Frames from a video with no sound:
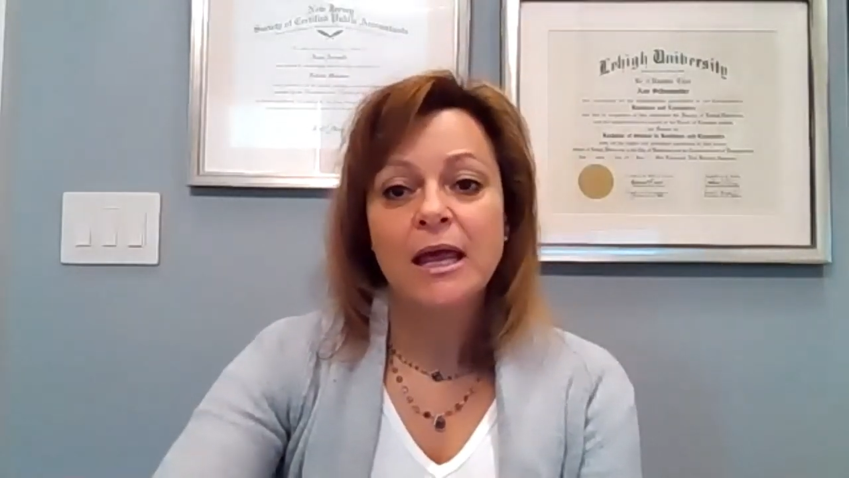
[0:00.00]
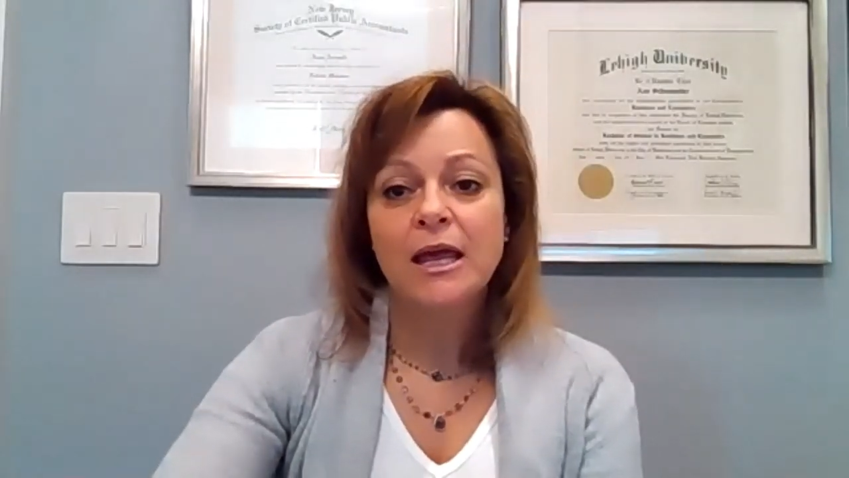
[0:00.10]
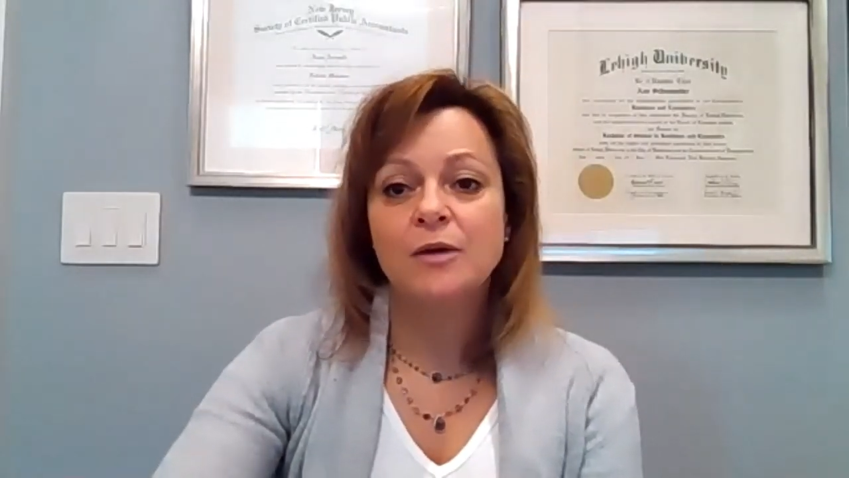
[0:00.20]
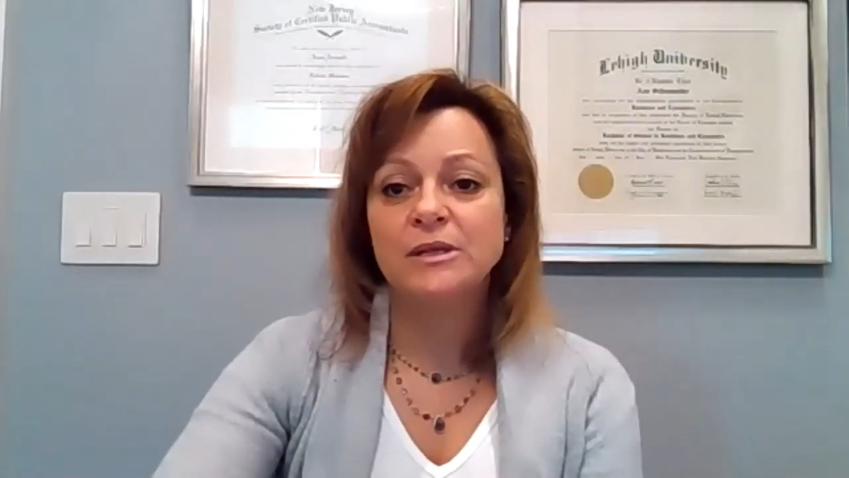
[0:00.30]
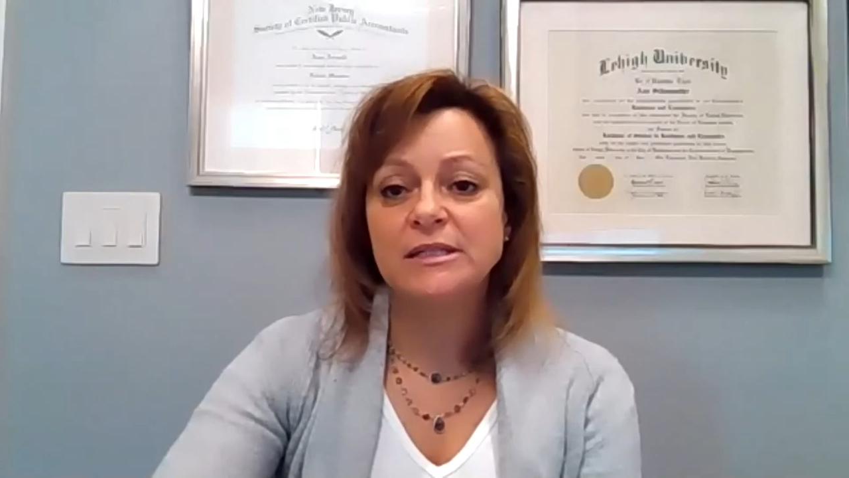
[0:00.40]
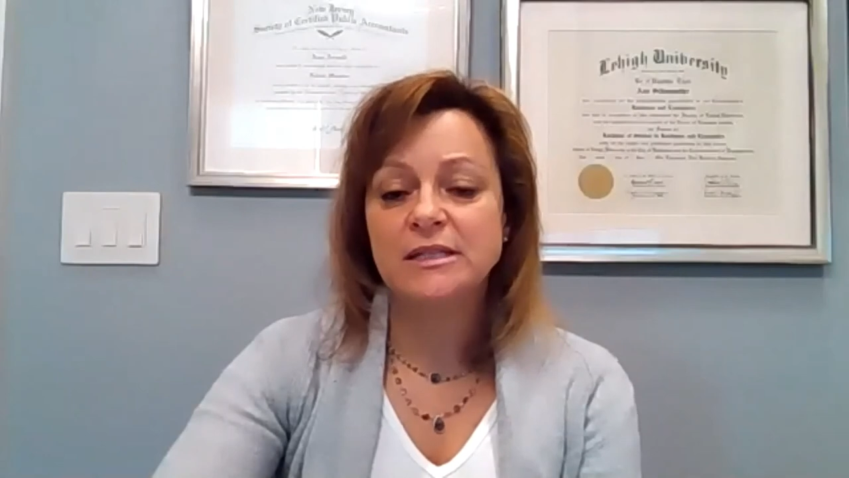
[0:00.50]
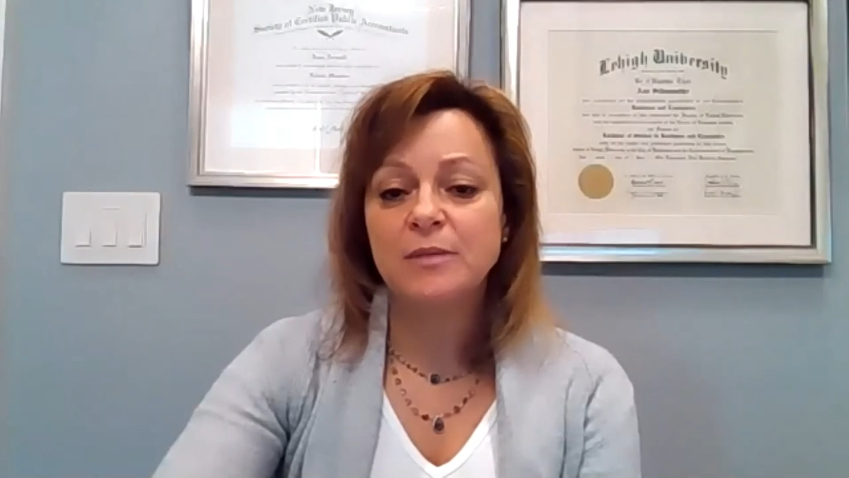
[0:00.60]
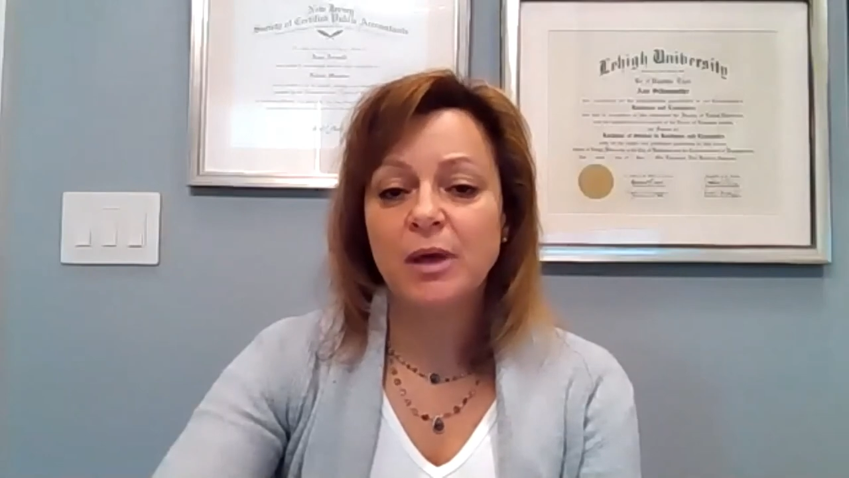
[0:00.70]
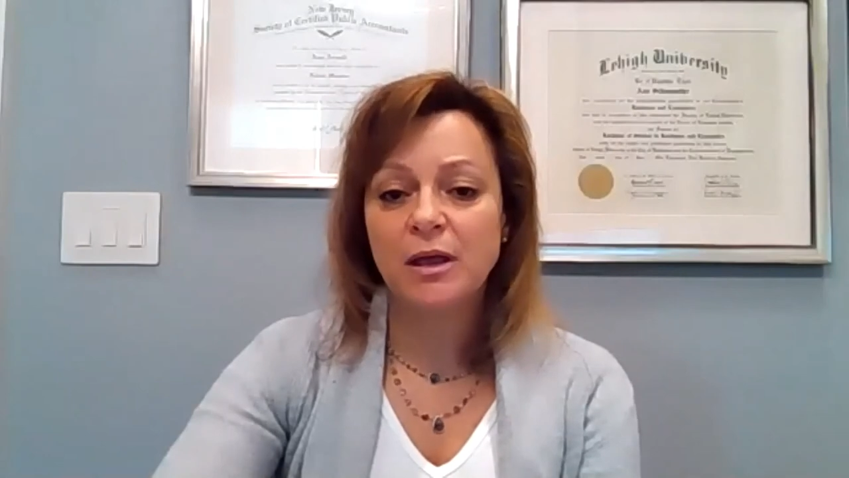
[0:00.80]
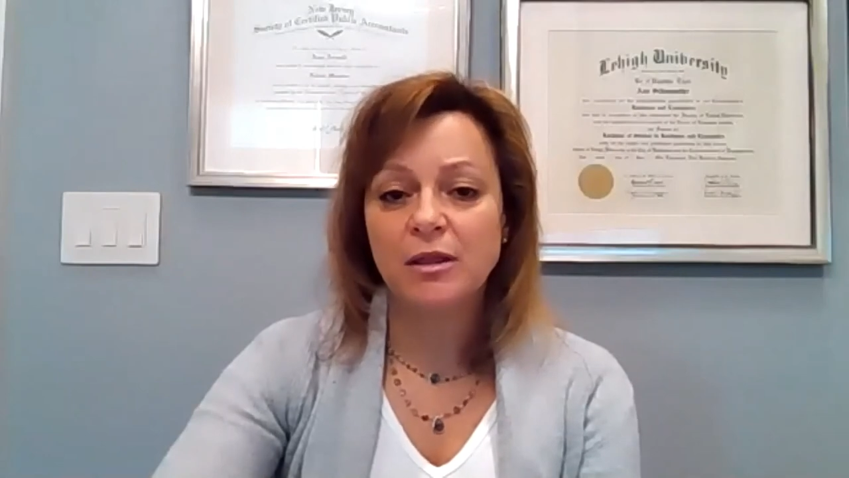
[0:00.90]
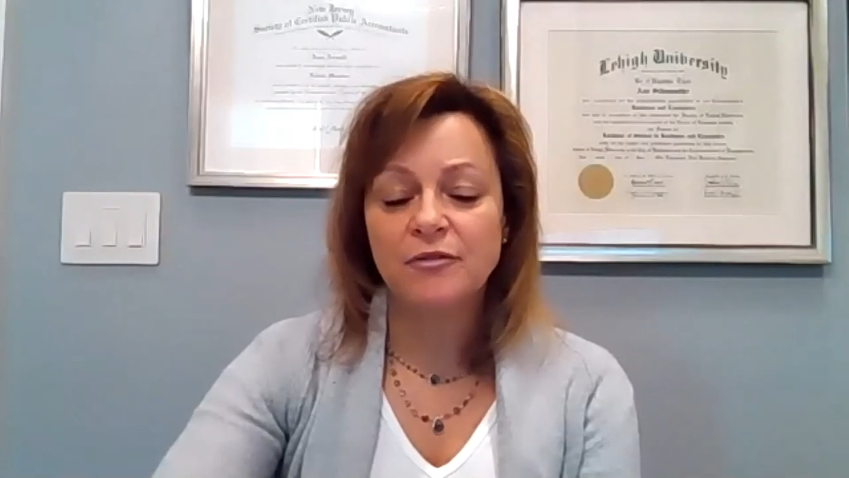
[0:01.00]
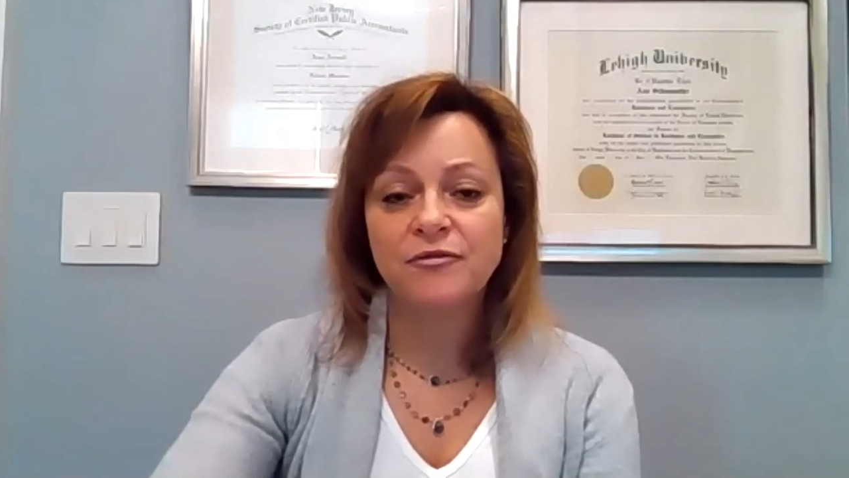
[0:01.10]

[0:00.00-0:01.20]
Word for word: It was deep in the